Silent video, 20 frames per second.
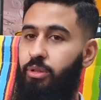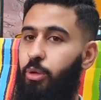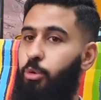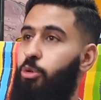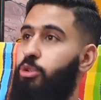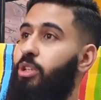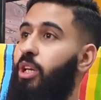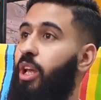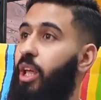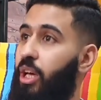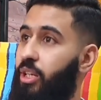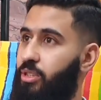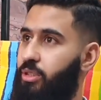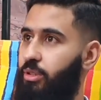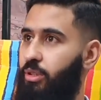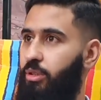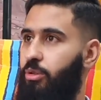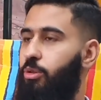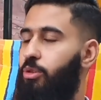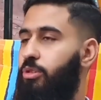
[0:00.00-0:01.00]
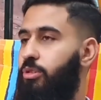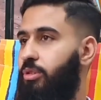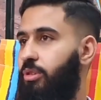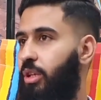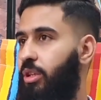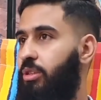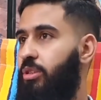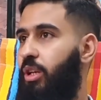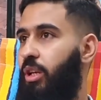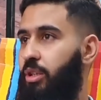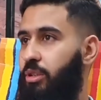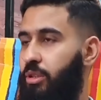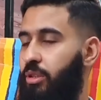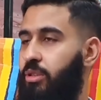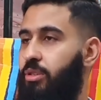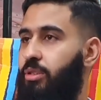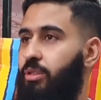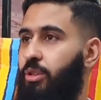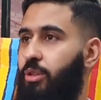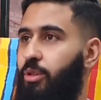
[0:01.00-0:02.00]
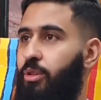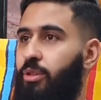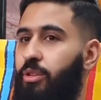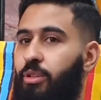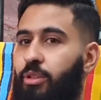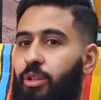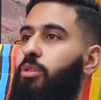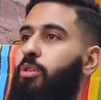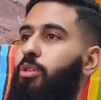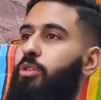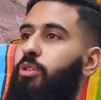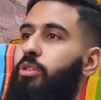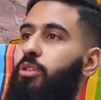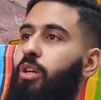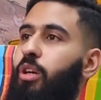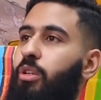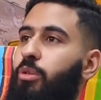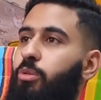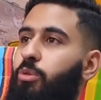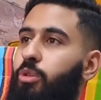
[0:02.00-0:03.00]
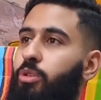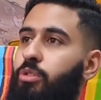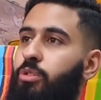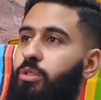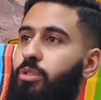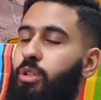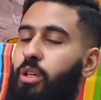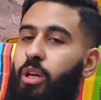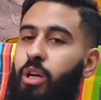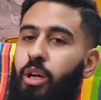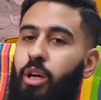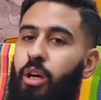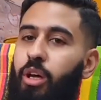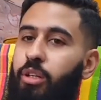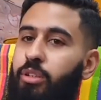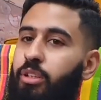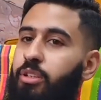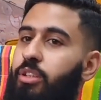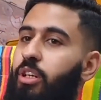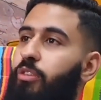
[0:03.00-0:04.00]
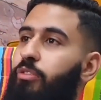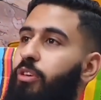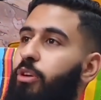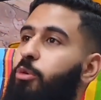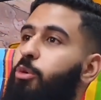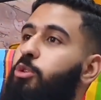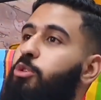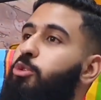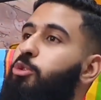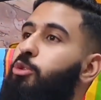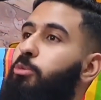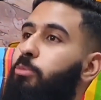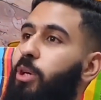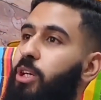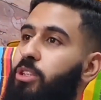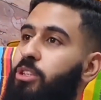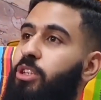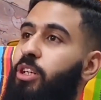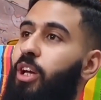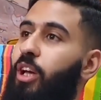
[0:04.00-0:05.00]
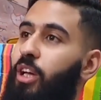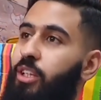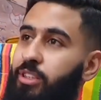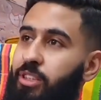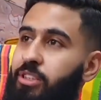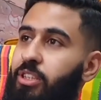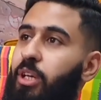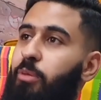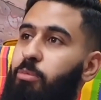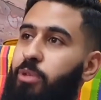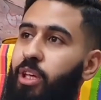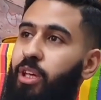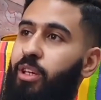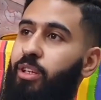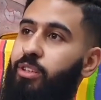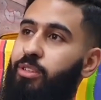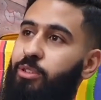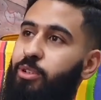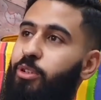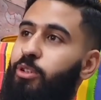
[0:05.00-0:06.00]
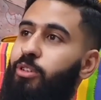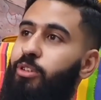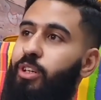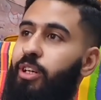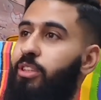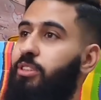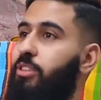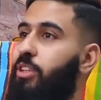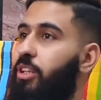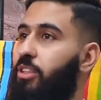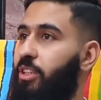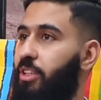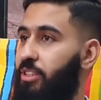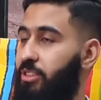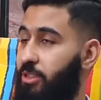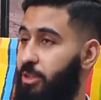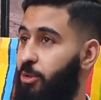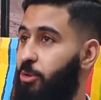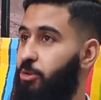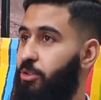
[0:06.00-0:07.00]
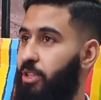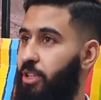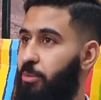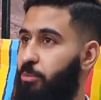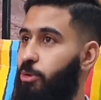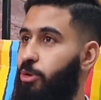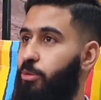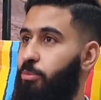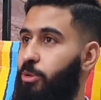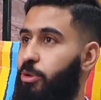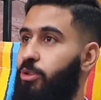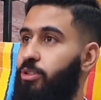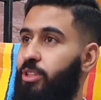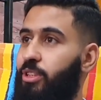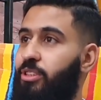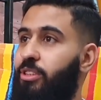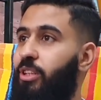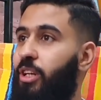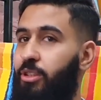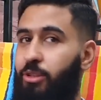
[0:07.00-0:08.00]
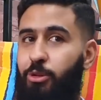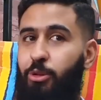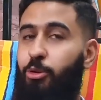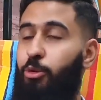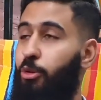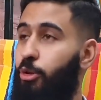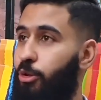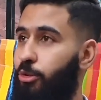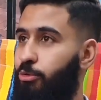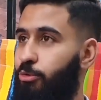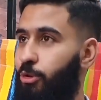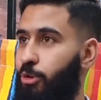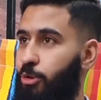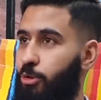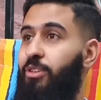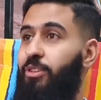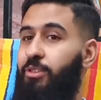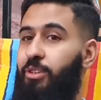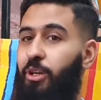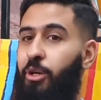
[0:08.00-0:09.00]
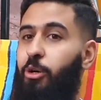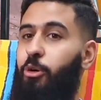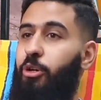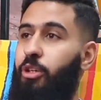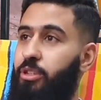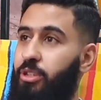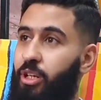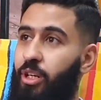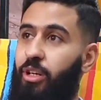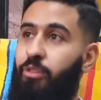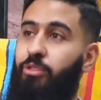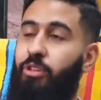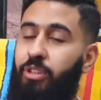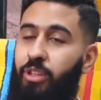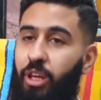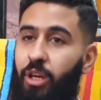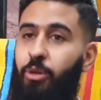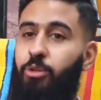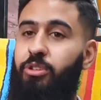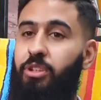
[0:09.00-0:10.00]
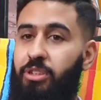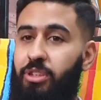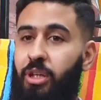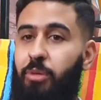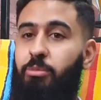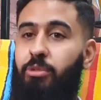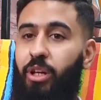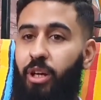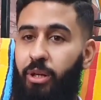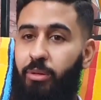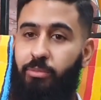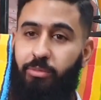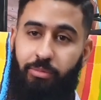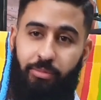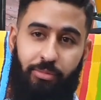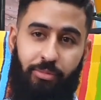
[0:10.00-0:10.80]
was an accident, or things like this, you know, or it was the traffic was too much. The same day, so it's not excuse anymore because it's not new road for you. You're going there every day on the same time.